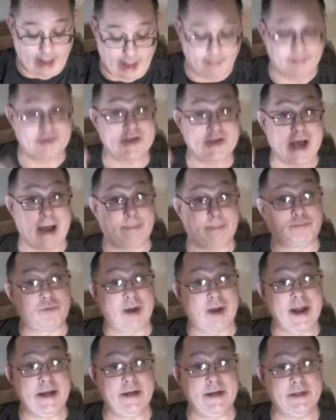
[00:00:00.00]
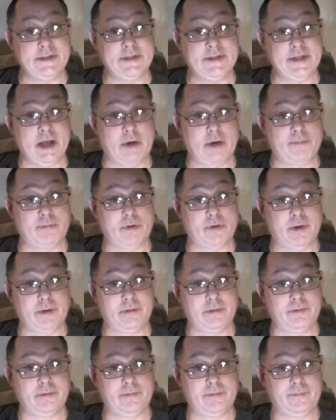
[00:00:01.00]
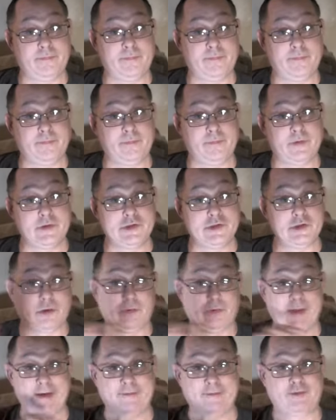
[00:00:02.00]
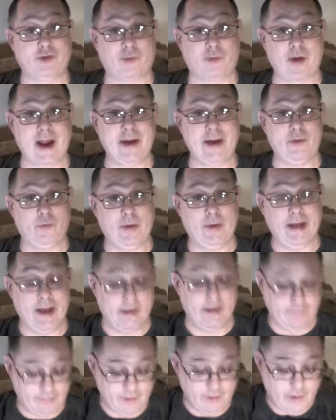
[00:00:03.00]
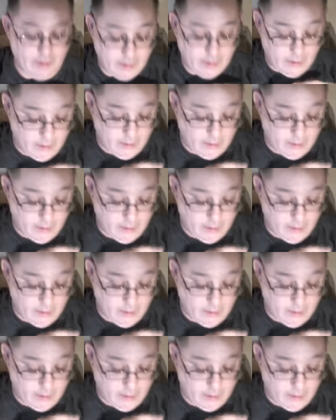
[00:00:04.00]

on the top right is the output. So left to right, we have